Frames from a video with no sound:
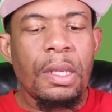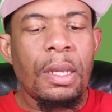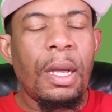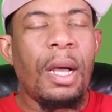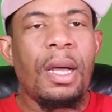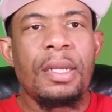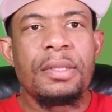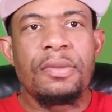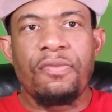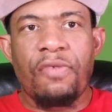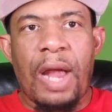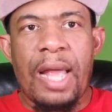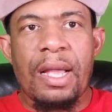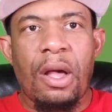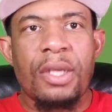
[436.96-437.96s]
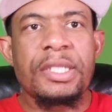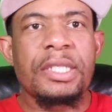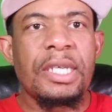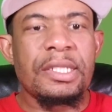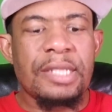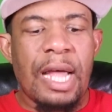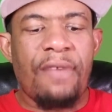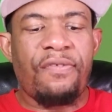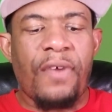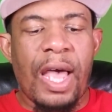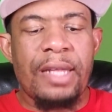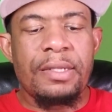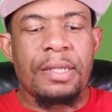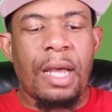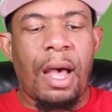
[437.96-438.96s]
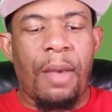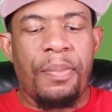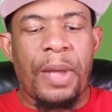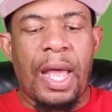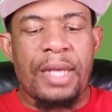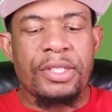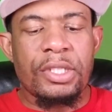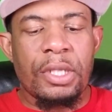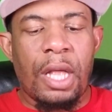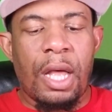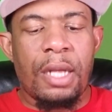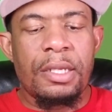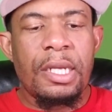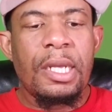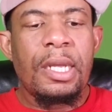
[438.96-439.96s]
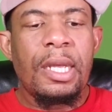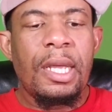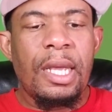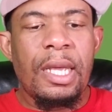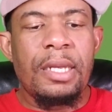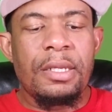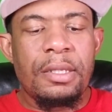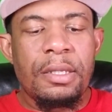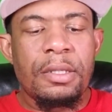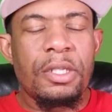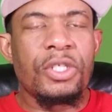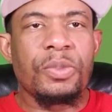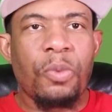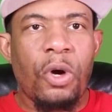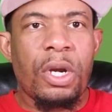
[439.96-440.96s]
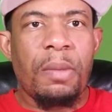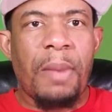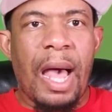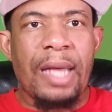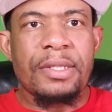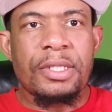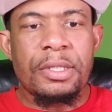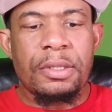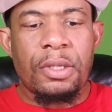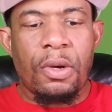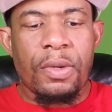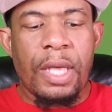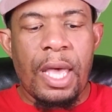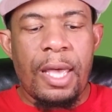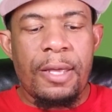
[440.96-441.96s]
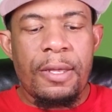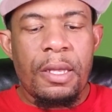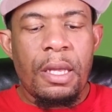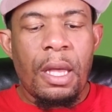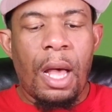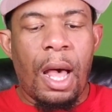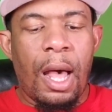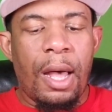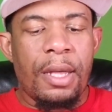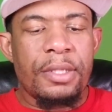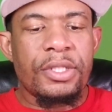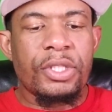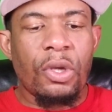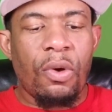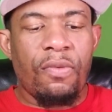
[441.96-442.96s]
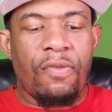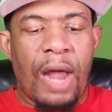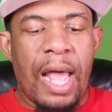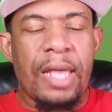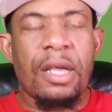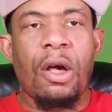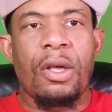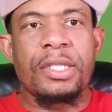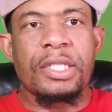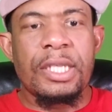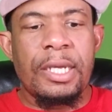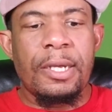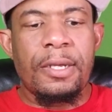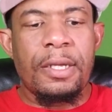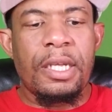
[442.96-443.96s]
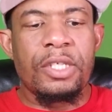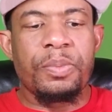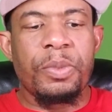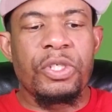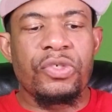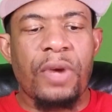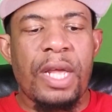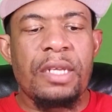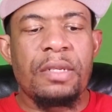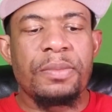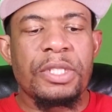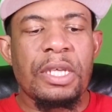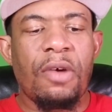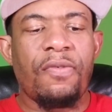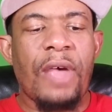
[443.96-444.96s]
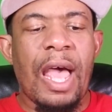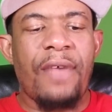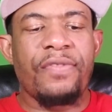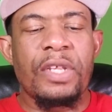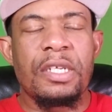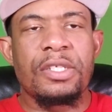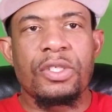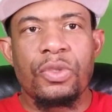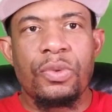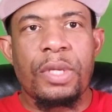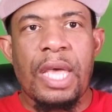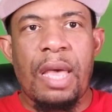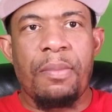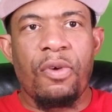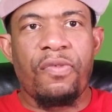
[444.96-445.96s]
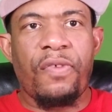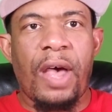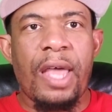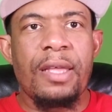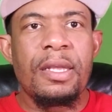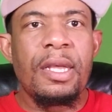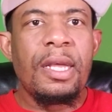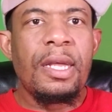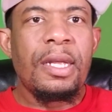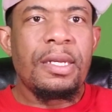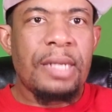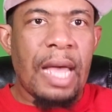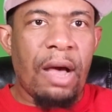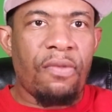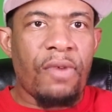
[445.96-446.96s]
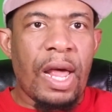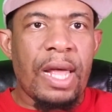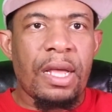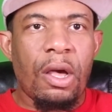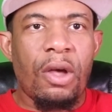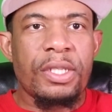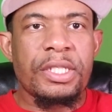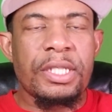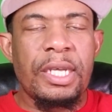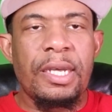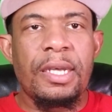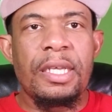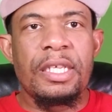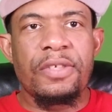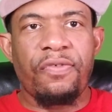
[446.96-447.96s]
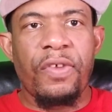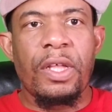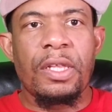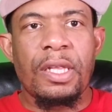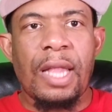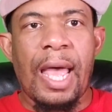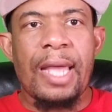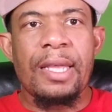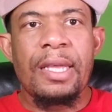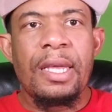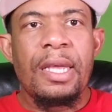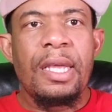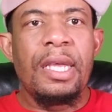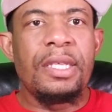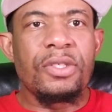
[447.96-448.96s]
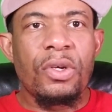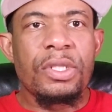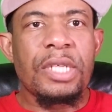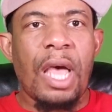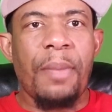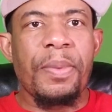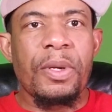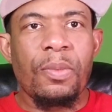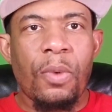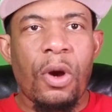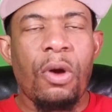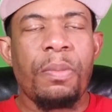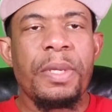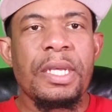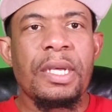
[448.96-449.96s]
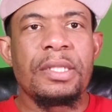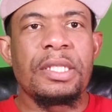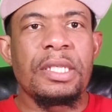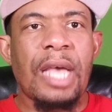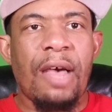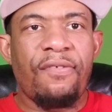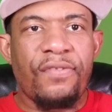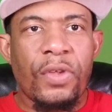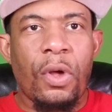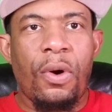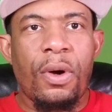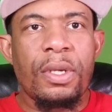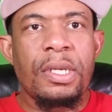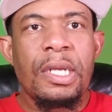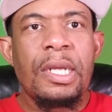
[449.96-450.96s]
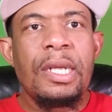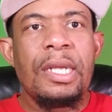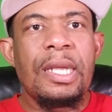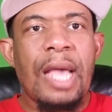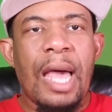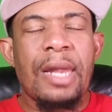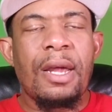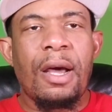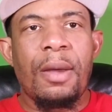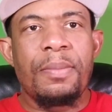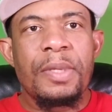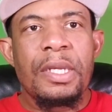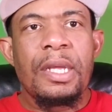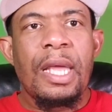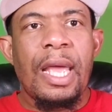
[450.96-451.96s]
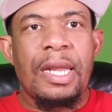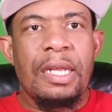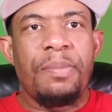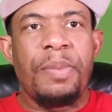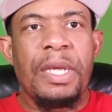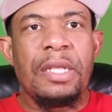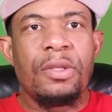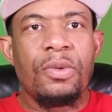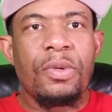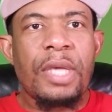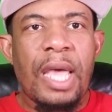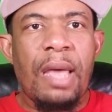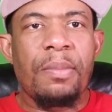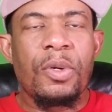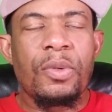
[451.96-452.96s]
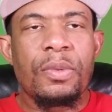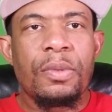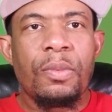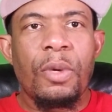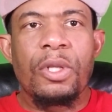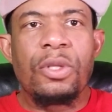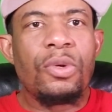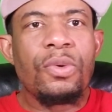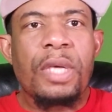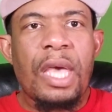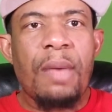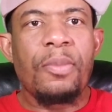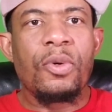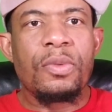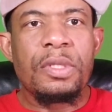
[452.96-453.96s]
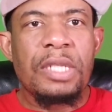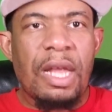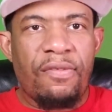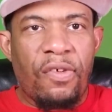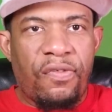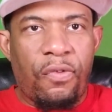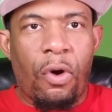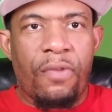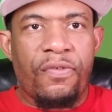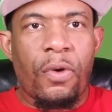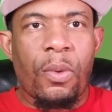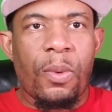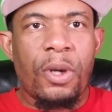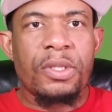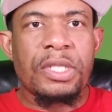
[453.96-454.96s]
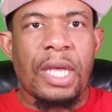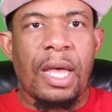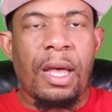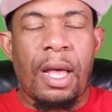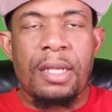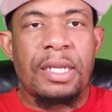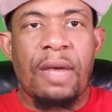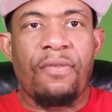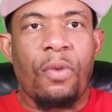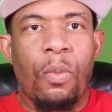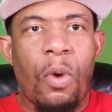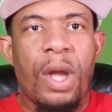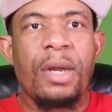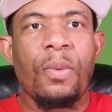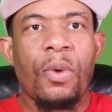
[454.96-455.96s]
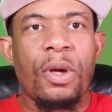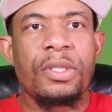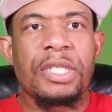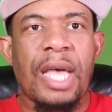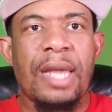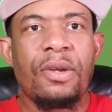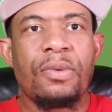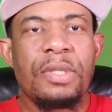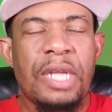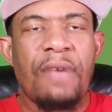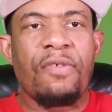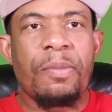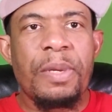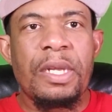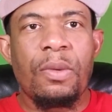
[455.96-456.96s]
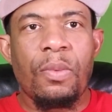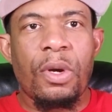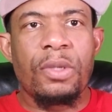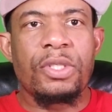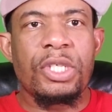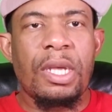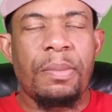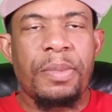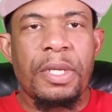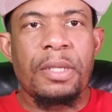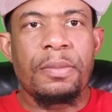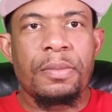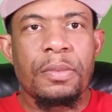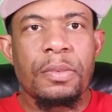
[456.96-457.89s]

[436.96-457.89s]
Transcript: Ryan Garcia is not fighting the upper echelon in the sport of boxing. Okay. So Ryan Garcia is portraying himself after this Luke Campbell fight. Now Ryan Garcia is feeling like he's on top of the world because he got floored, he got up, and he beat Luke Campbell. Well, Luke Campbell never fought for a world title, never won a world title, never been a world champion.